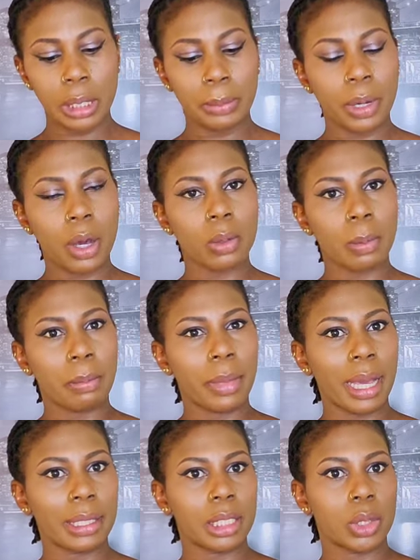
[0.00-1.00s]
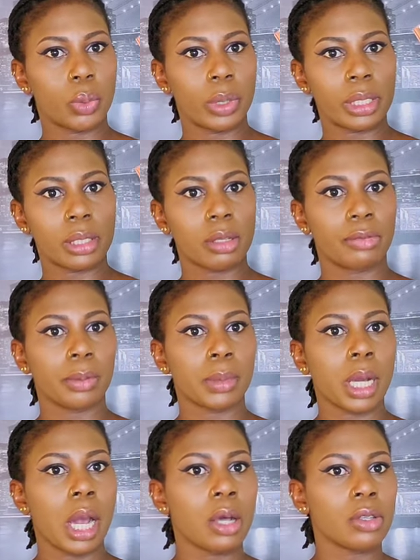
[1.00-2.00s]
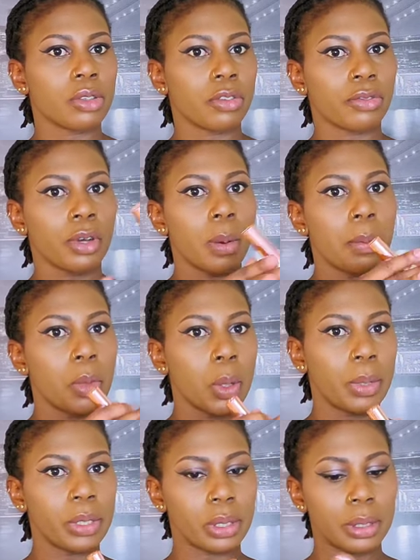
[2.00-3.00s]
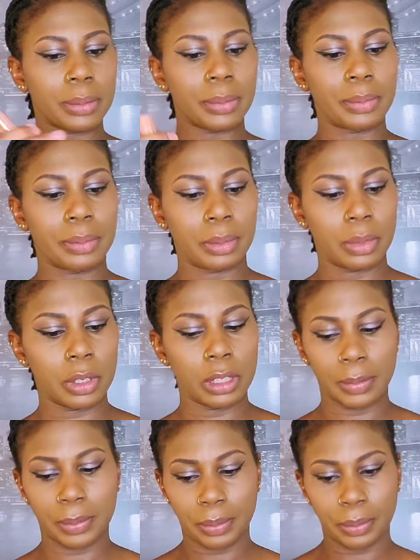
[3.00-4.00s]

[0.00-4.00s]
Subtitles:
about My Twist from the house of mauboussin. Hold on.